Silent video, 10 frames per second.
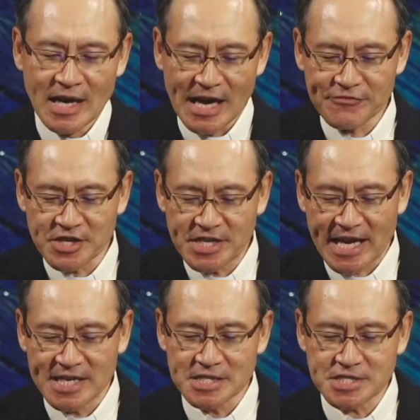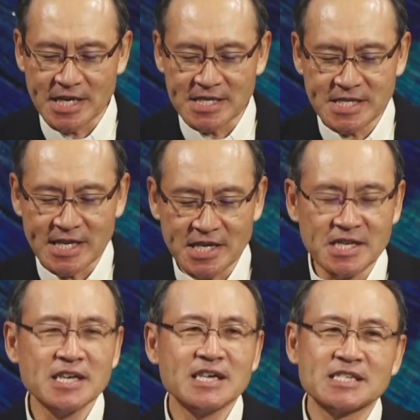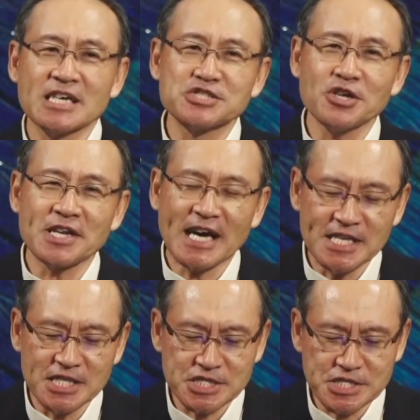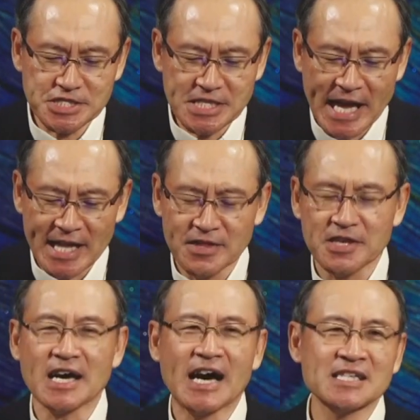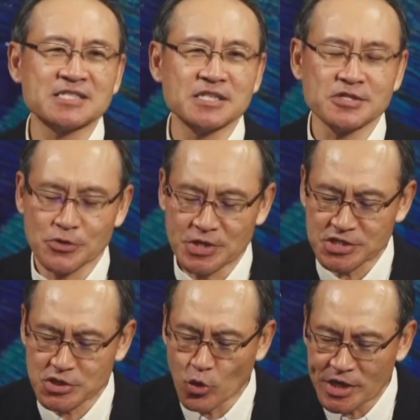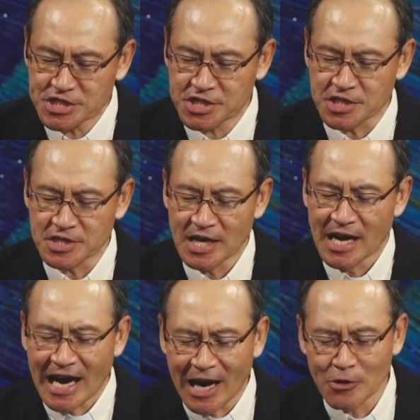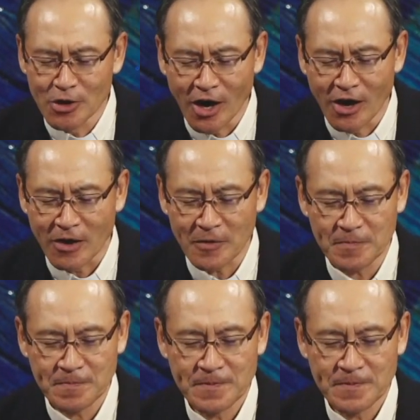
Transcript: After Daniel says that he does not understand the answer to his question, how long,